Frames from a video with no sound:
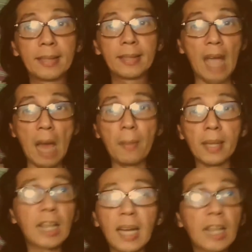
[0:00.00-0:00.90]
Si
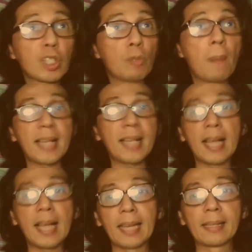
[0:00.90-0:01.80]
Alma na talaga sumalba sa
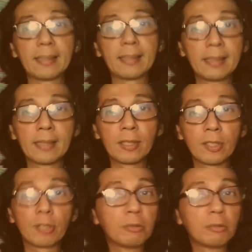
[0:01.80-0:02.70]
kanya.
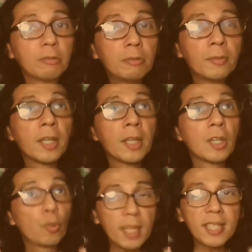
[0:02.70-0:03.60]
So
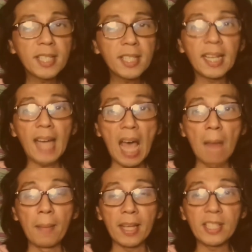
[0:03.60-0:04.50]
we can say that
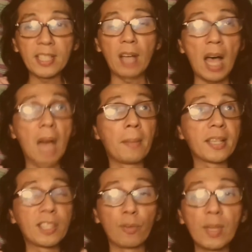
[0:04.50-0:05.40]
Alma is
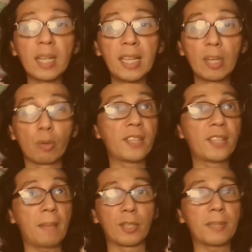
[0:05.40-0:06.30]
the real hero of
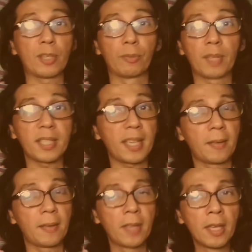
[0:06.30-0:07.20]
this episode. Kasi
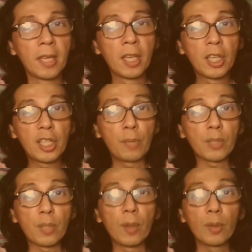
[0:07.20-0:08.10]
she
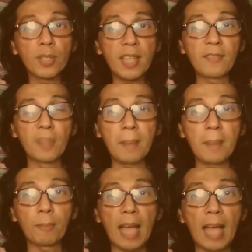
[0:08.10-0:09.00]
was the one who saved the
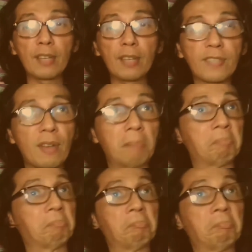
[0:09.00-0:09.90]
main protagonist from